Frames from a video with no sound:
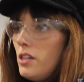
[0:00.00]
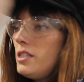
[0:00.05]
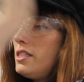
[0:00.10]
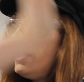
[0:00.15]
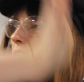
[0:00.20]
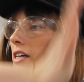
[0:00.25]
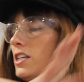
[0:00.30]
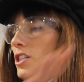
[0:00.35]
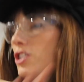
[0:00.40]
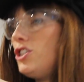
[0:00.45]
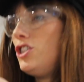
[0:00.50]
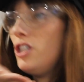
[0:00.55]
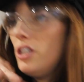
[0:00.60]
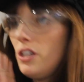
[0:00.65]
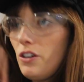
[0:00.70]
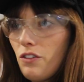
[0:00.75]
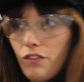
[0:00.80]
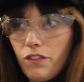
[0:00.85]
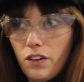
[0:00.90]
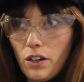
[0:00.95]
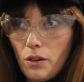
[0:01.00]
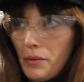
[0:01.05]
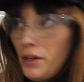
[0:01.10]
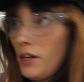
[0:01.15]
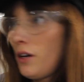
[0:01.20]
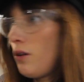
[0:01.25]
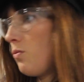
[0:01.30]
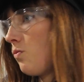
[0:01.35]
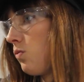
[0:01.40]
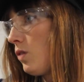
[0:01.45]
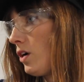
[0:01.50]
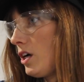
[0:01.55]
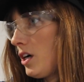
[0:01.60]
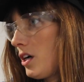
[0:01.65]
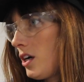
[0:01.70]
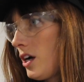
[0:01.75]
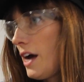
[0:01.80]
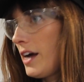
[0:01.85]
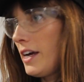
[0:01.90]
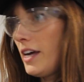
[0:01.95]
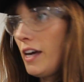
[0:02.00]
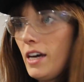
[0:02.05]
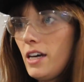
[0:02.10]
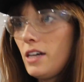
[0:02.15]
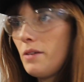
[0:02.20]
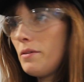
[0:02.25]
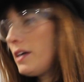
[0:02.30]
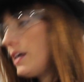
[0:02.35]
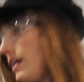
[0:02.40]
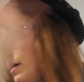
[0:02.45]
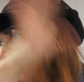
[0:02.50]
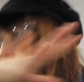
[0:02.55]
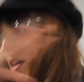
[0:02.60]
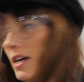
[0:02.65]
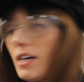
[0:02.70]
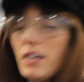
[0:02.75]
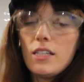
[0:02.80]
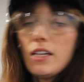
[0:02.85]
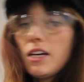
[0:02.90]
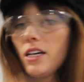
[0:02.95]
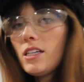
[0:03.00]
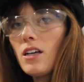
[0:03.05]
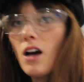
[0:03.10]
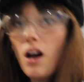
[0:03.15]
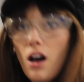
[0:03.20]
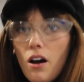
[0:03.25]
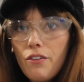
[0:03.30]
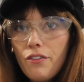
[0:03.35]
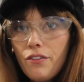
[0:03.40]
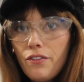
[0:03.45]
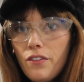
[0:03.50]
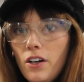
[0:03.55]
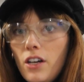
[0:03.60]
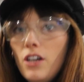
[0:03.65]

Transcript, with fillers: T S G filming work. I can't keep taking days off